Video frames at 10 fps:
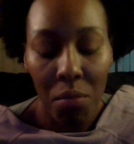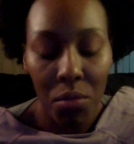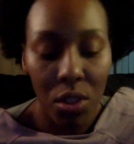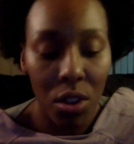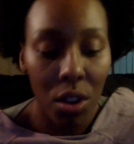
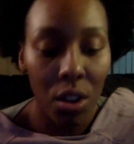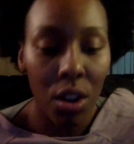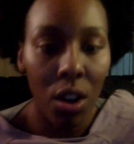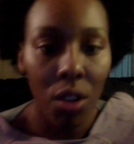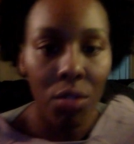
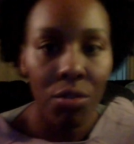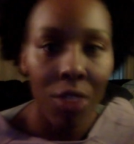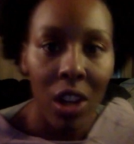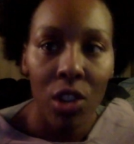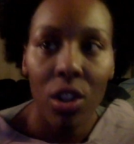So,
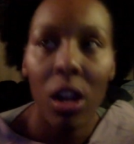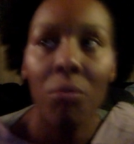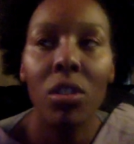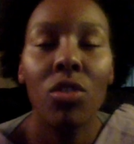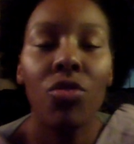naturally I
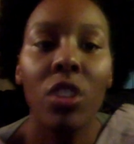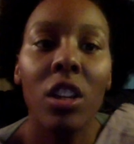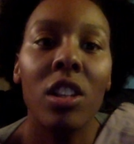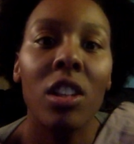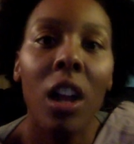was really
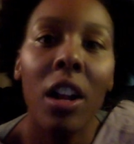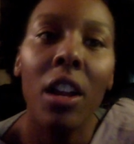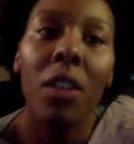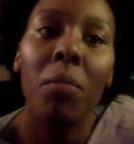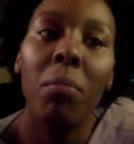
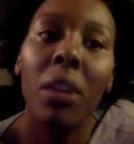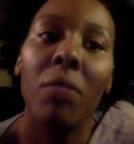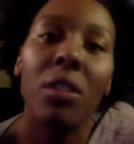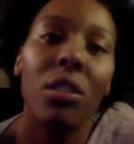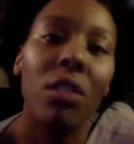excited, but I was
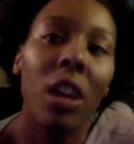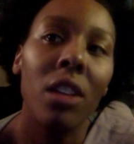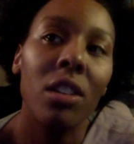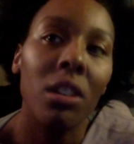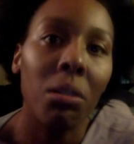still kind of
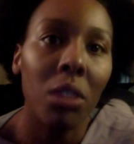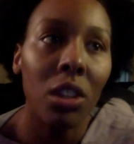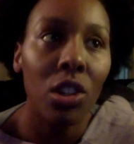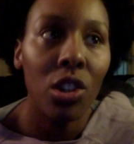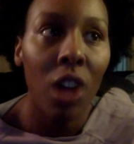stuck with
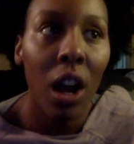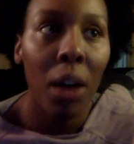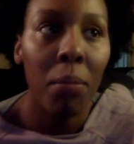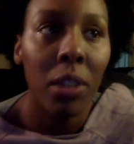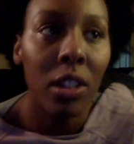this job
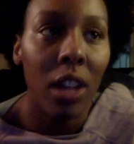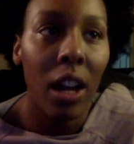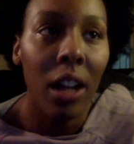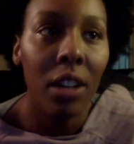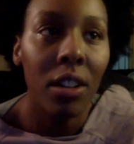because I
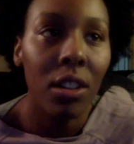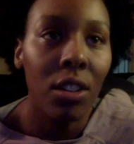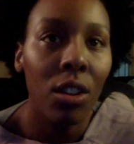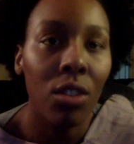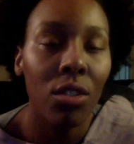had,
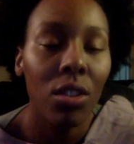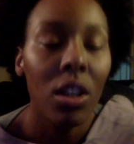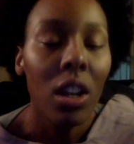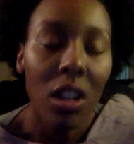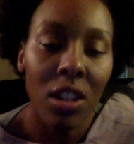
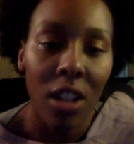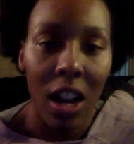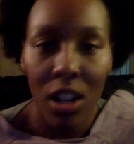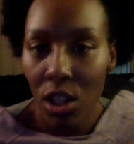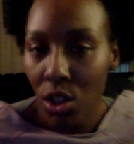
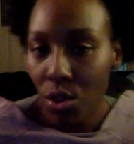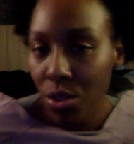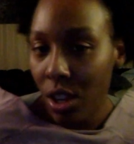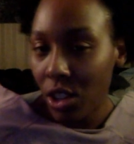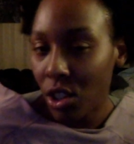decided to do
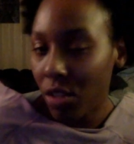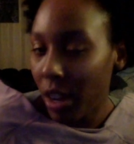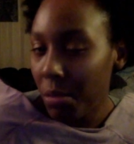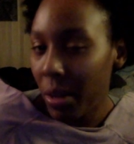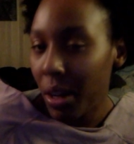things the
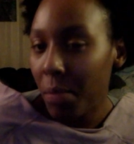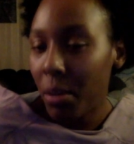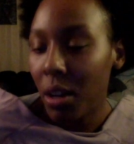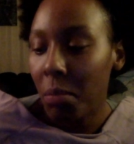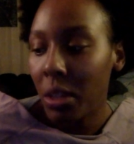right way and
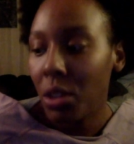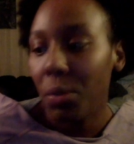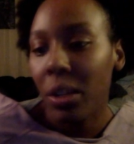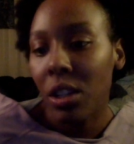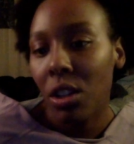put in my 2
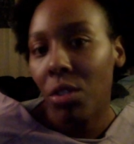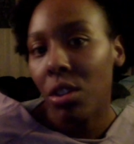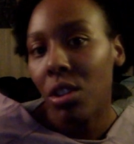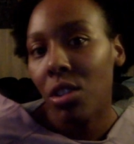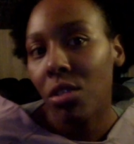weeks
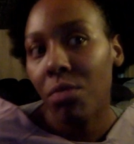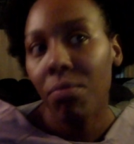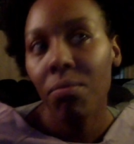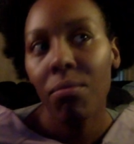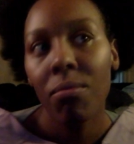notice.
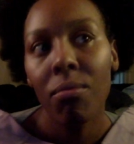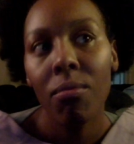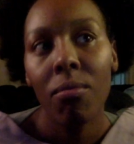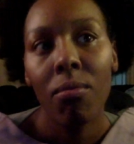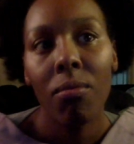
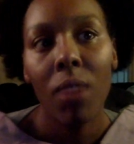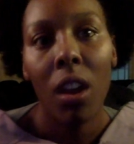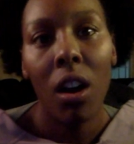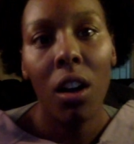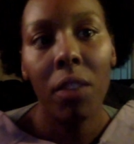
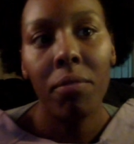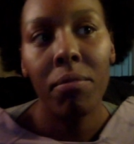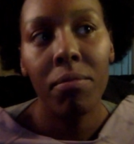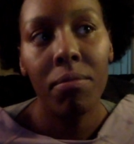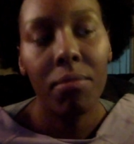I
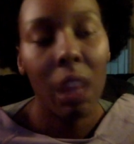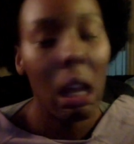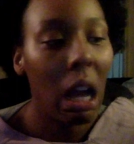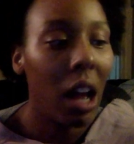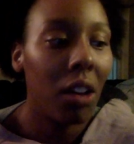
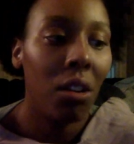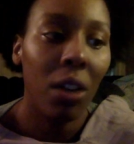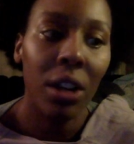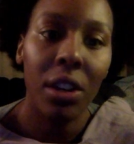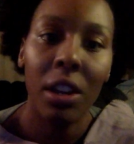had no
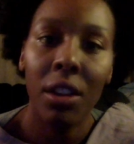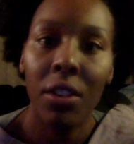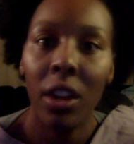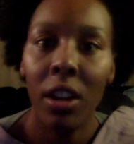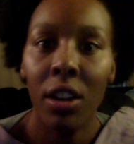idea
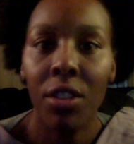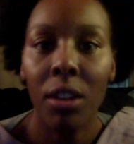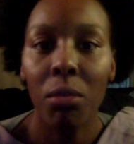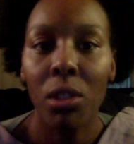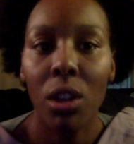that
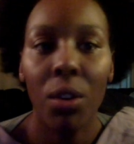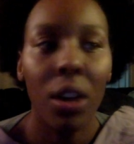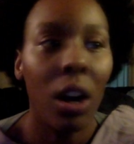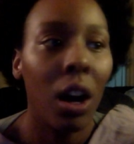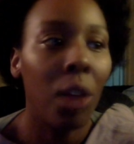anything was going
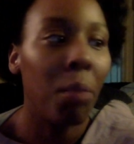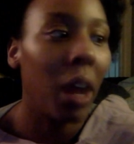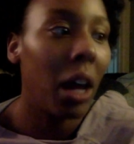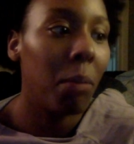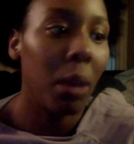on
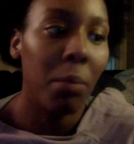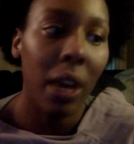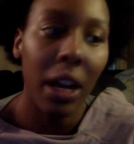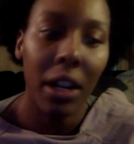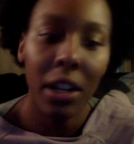behind my
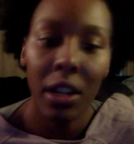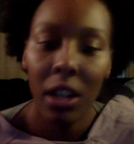back.